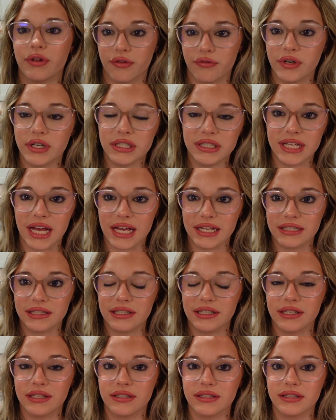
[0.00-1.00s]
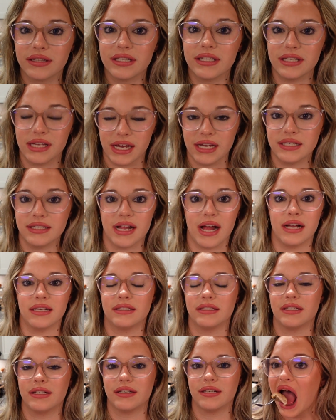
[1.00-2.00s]
the real test, the taste
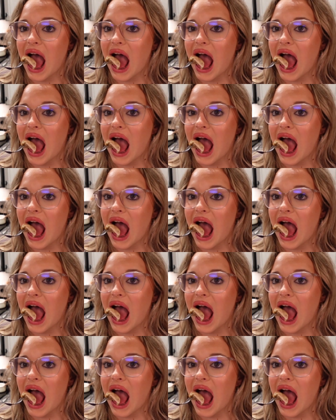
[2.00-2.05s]
test.